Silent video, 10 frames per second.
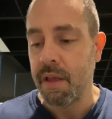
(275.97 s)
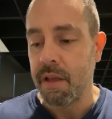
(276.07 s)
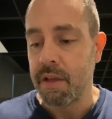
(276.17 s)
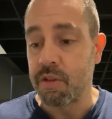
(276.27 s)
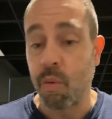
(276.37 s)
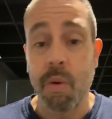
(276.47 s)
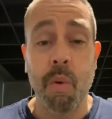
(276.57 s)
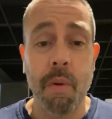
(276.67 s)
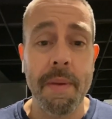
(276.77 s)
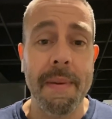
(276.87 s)
So we
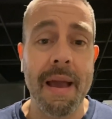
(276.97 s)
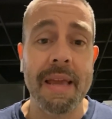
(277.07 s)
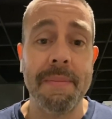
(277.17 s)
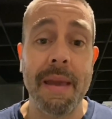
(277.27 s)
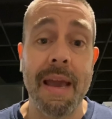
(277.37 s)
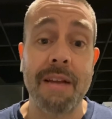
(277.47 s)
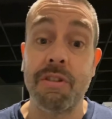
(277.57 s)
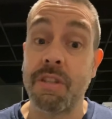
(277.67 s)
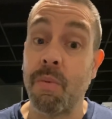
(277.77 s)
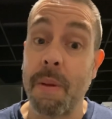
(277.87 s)
will be back in
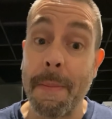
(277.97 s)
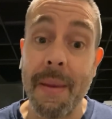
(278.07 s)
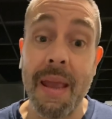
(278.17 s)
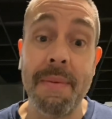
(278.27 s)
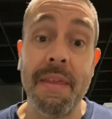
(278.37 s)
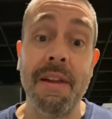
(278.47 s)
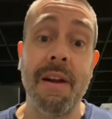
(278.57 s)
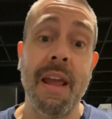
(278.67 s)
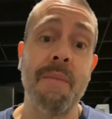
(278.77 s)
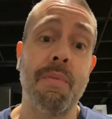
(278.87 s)
Beatrice. We may be there
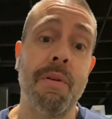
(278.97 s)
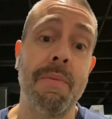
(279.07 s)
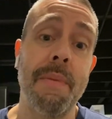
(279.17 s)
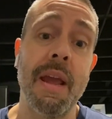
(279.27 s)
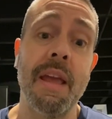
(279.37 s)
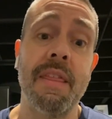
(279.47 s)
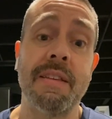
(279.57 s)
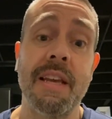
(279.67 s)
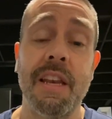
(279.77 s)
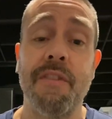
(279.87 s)
in April or May. The
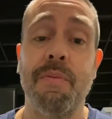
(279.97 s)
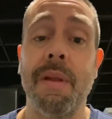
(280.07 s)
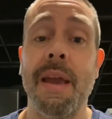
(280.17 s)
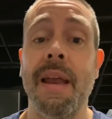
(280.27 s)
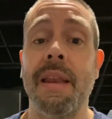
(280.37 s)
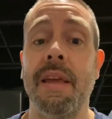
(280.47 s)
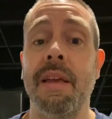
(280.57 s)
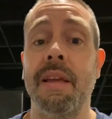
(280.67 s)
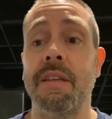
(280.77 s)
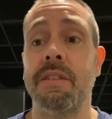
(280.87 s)
tentative plan
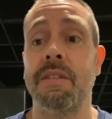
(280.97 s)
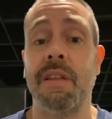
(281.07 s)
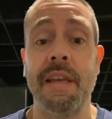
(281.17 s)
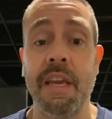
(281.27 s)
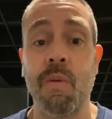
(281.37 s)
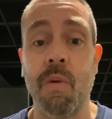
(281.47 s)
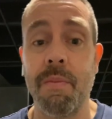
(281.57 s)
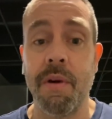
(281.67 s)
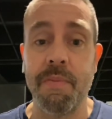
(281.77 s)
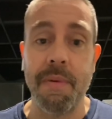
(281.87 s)
is Lincoln 1
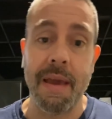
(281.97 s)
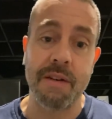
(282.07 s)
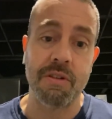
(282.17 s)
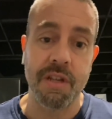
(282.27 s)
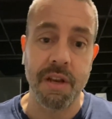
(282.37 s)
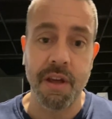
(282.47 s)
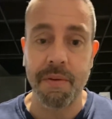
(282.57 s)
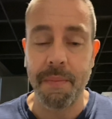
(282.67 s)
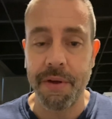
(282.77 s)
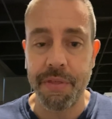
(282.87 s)
month, Beatrice
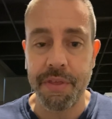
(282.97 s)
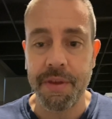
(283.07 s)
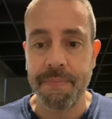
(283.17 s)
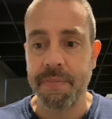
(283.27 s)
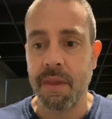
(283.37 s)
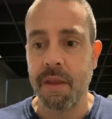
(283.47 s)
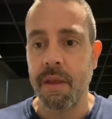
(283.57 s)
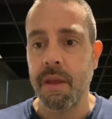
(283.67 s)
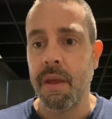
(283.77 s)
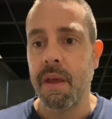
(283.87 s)
another month.
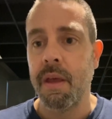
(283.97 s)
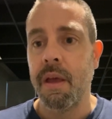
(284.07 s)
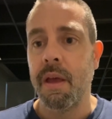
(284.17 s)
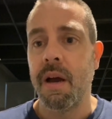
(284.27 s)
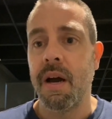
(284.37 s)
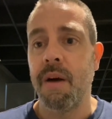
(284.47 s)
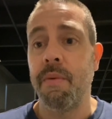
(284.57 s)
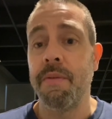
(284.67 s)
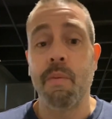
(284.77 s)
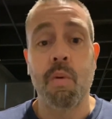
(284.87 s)

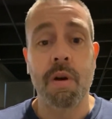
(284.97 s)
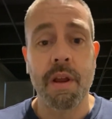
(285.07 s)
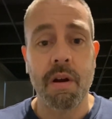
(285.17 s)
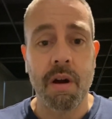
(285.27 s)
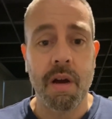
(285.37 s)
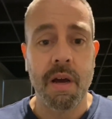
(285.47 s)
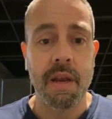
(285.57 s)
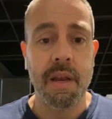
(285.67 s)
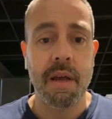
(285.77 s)
We've been working on